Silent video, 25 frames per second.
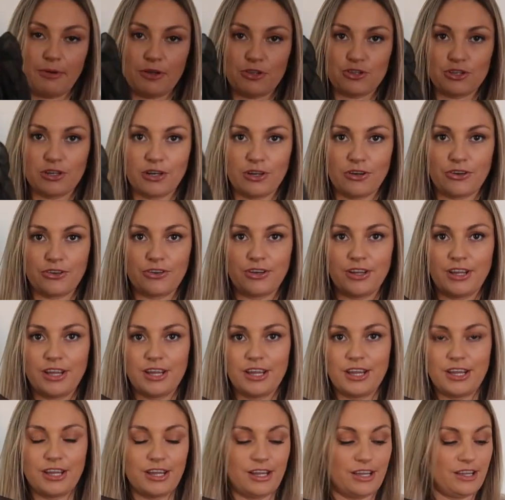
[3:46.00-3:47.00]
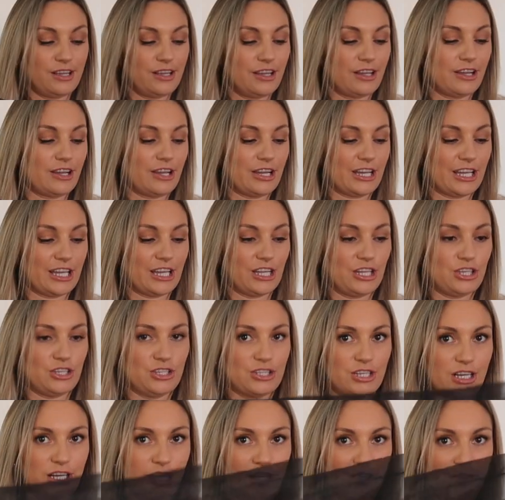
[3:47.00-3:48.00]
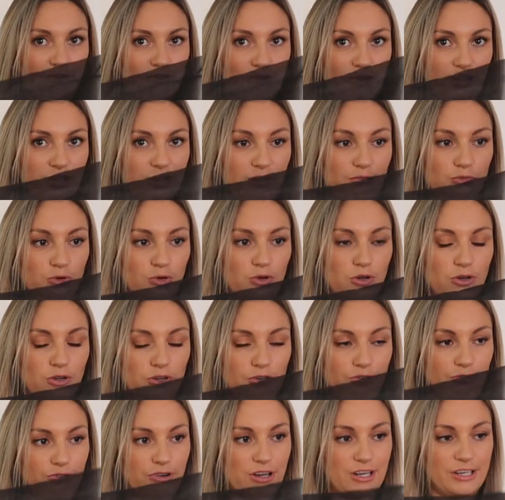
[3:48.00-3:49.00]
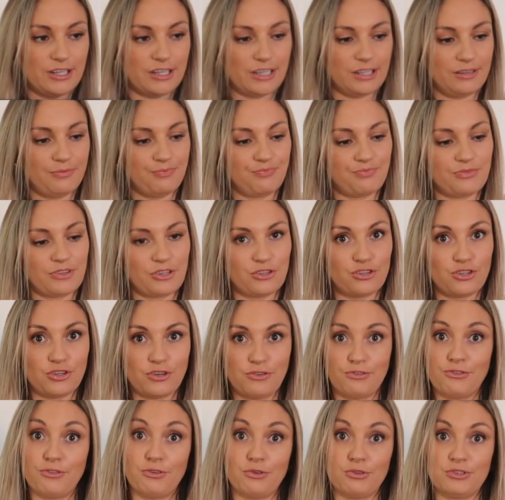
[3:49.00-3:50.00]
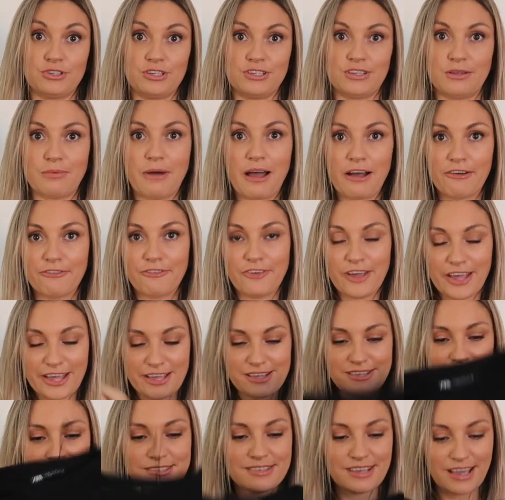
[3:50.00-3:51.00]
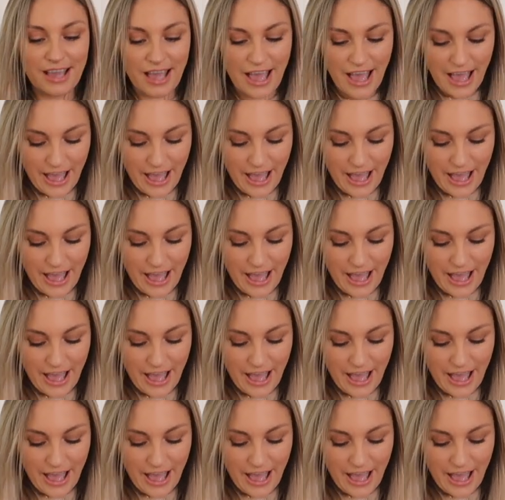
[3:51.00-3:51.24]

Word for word: special on. Can you tell I've tried them all on already? Should have sorted them out first.